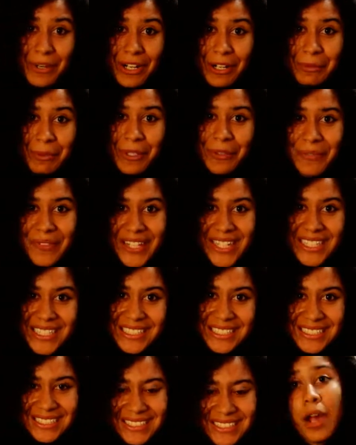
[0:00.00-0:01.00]
problem
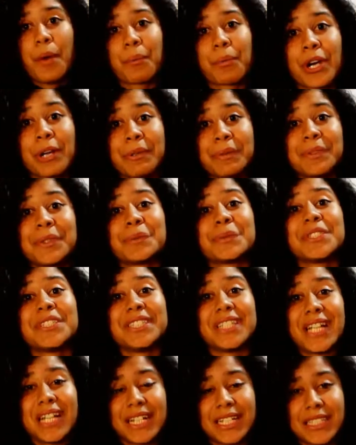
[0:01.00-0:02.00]
then. Problem number
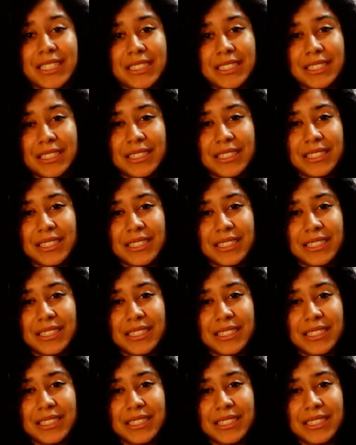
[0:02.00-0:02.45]
nine.